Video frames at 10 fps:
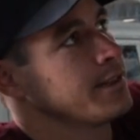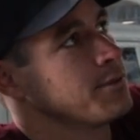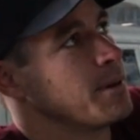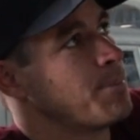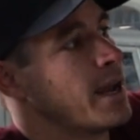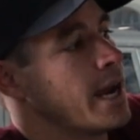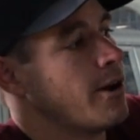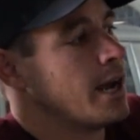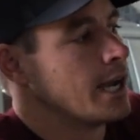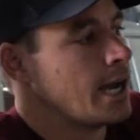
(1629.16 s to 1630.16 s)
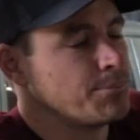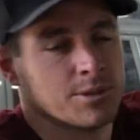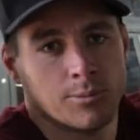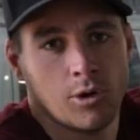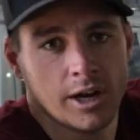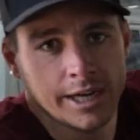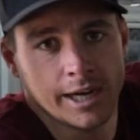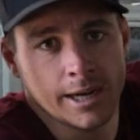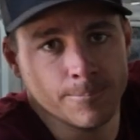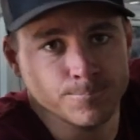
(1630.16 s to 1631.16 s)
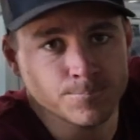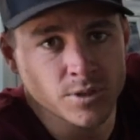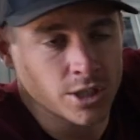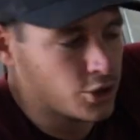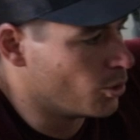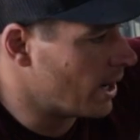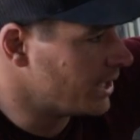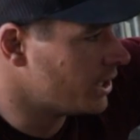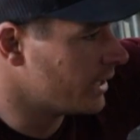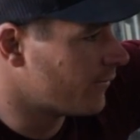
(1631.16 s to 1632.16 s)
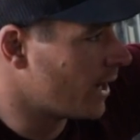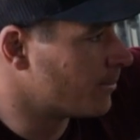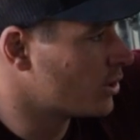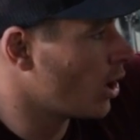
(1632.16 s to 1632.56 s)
gives me power up to my UHF up